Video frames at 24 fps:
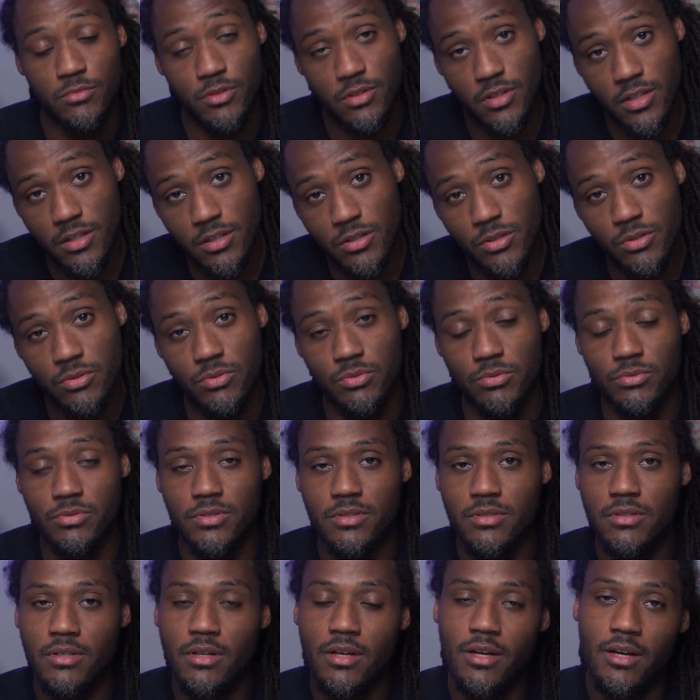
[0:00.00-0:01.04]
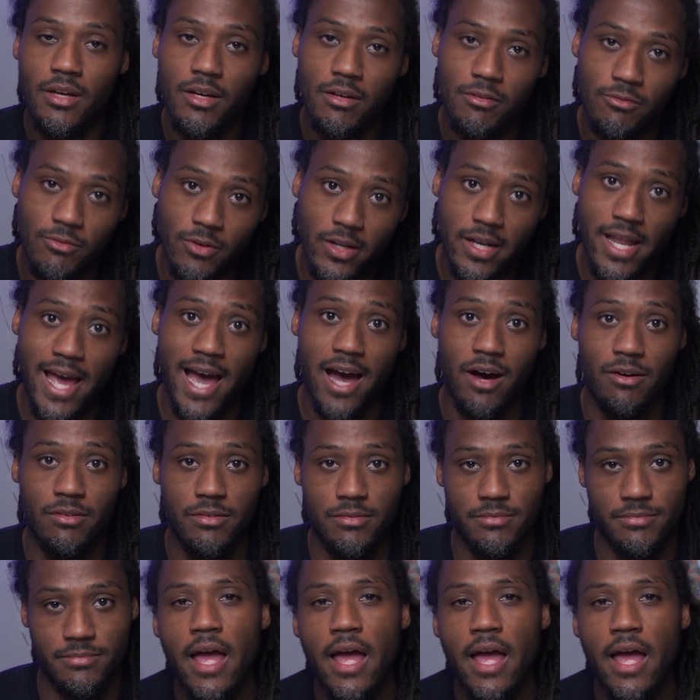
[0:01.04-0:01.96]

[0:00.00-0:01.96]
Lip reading: Good news for now.